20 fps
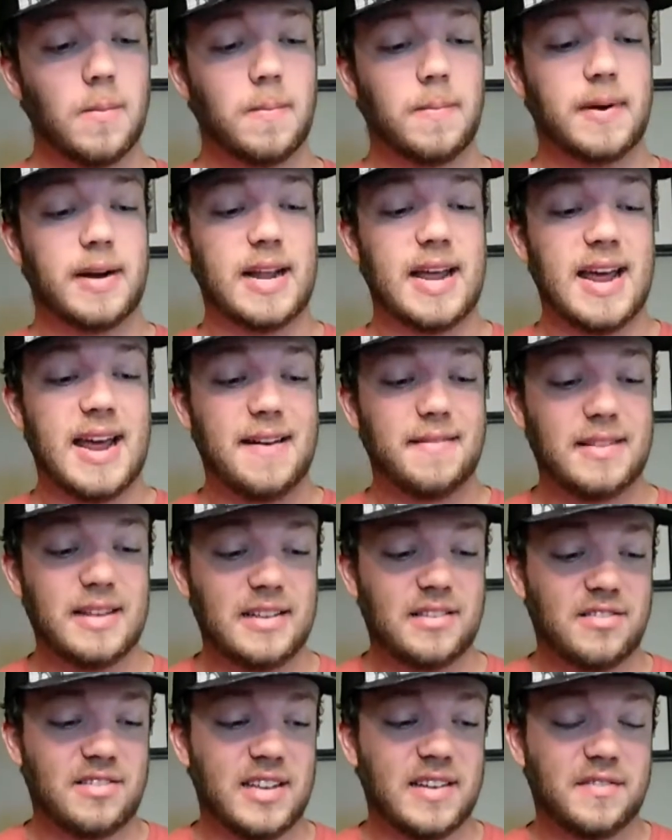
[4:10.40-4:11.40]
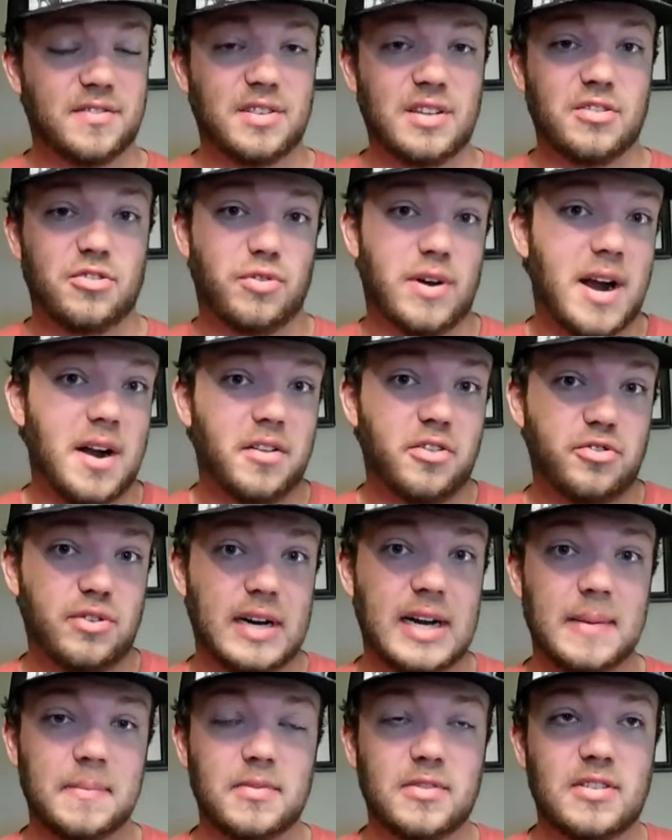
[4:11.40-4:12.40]
but I have these 6 Cents rattle
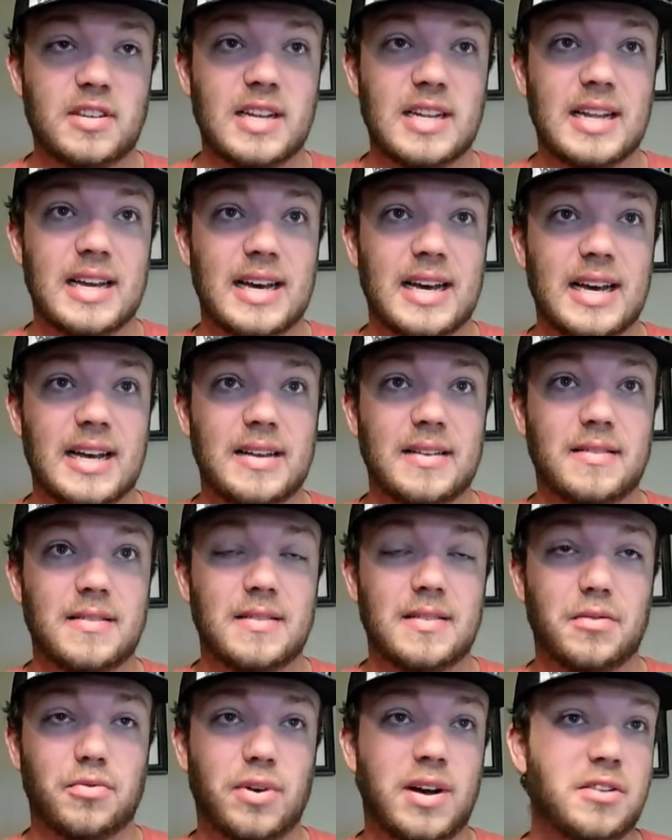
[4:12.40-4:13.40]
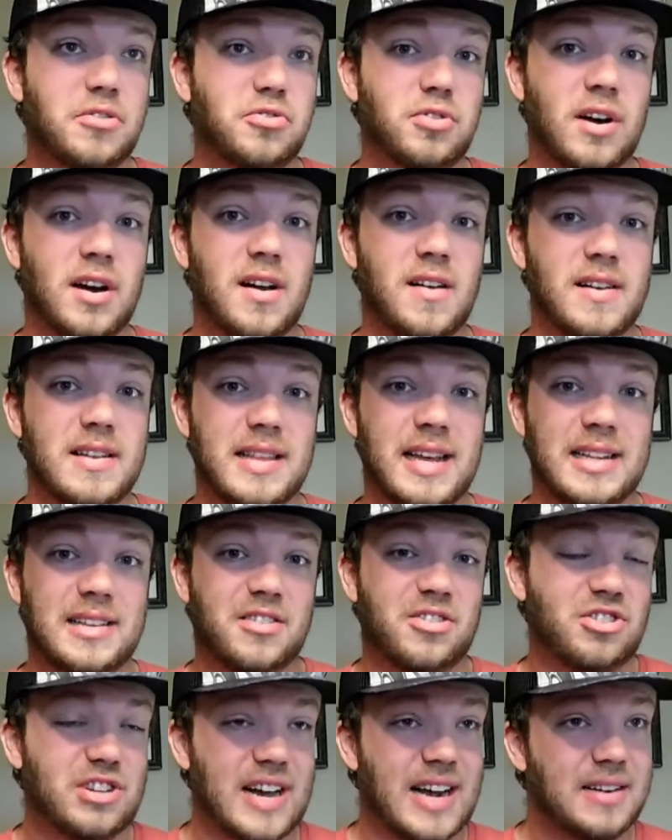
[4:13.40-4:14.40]
traps in the red crawl and like the
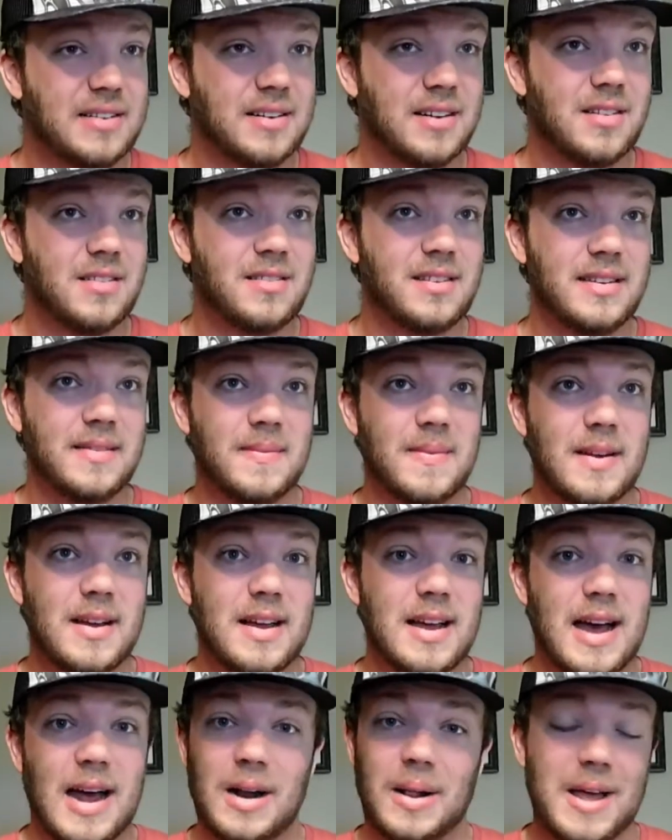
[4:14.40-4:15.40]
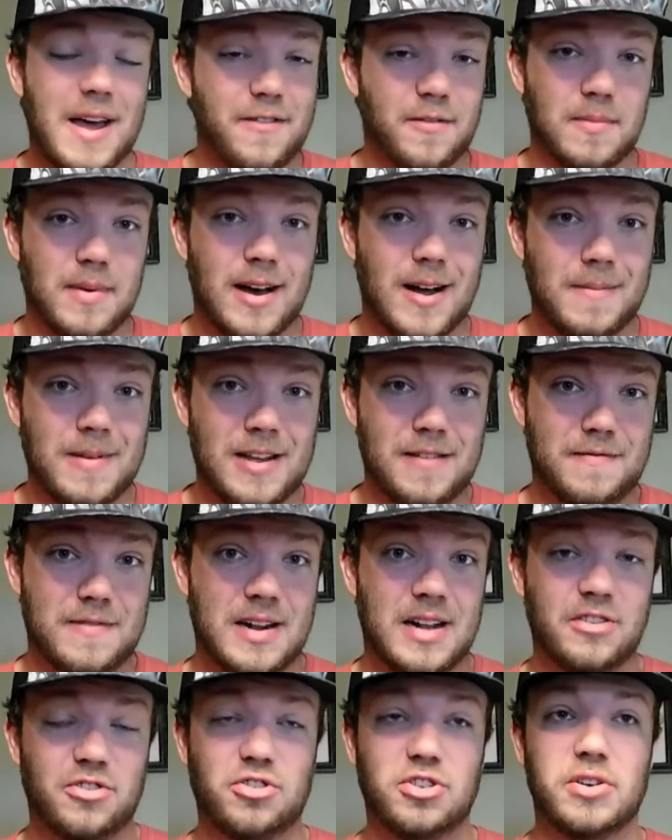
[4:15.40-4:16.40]
shad coloring. I don't have them on me. If
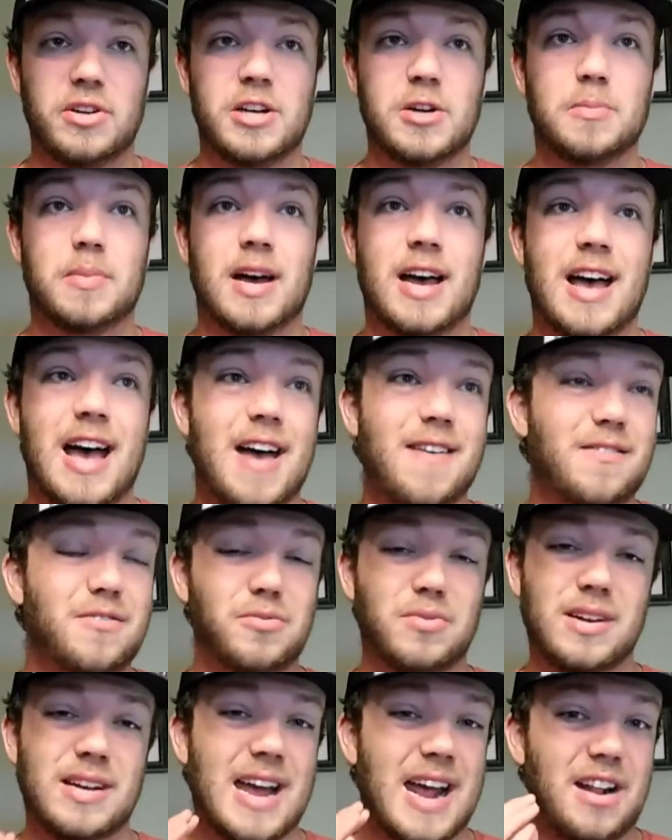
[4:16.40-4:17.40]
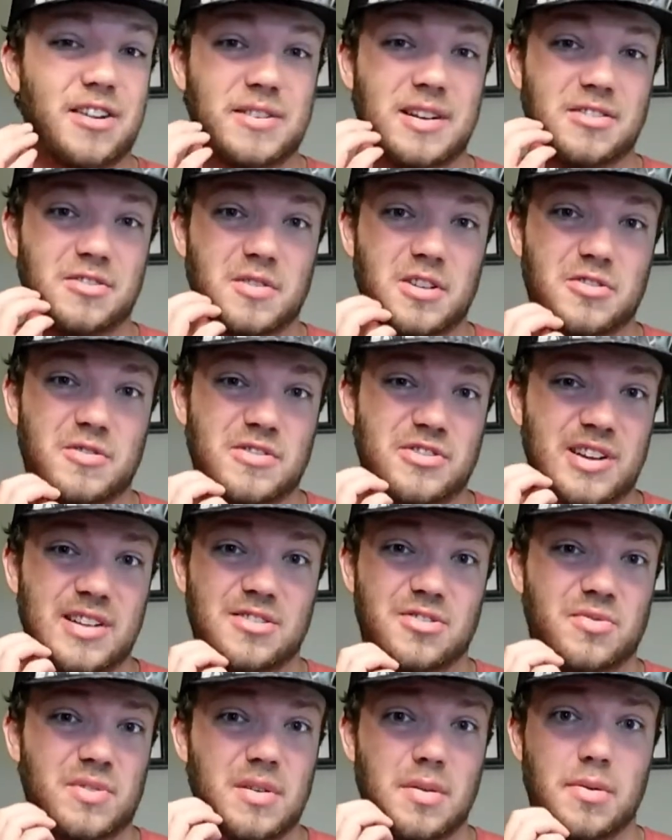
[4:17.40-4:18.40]
not, I'd show you. But I haven't really had much of a
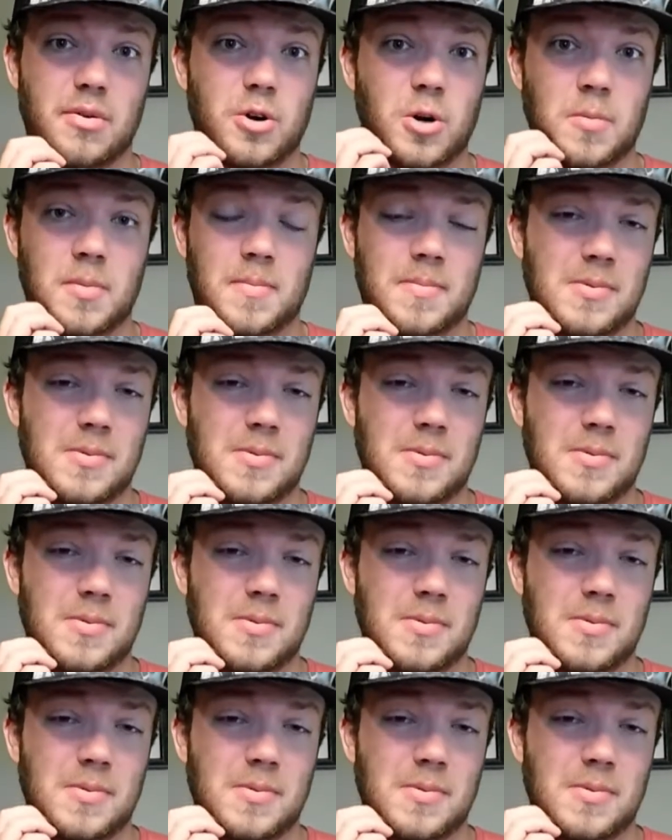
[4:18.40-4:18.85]
chance to really throw them.